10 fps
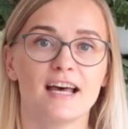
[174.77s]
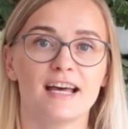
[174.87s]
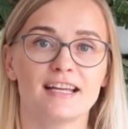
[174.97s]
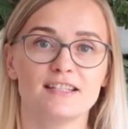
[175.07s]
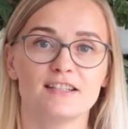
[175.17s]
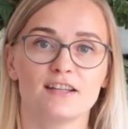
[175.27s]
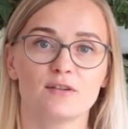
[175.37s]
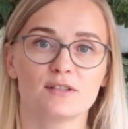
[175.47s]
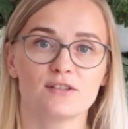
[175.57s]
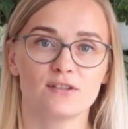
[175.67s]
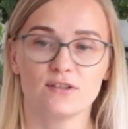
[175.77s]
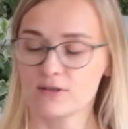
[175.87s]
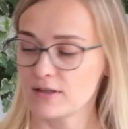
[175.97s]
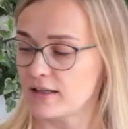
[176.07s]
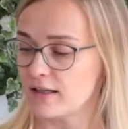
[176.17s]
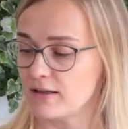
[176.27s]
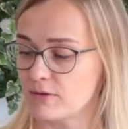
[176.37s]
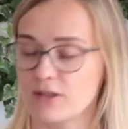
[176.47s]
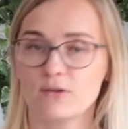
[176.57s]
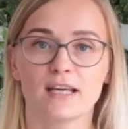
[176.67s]
And
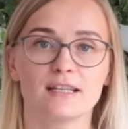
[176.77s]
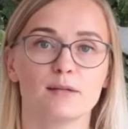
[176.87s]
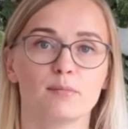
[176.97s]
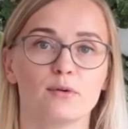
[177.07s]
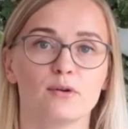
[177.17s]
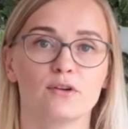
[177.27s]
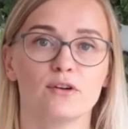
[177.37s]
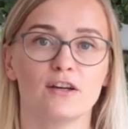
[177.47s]
when you get the book,